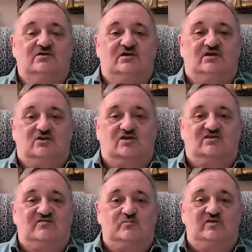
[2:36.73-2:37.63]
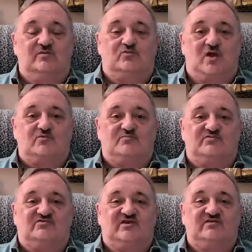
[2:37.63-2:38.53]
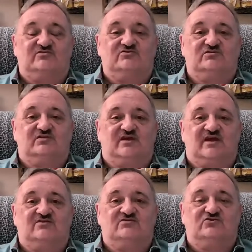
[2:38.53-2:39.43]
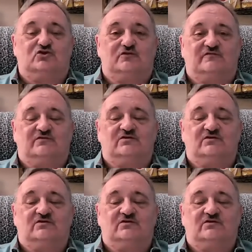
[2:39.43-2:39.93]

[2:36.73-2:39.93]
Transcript: and not giving me the proper percentage that I deserve.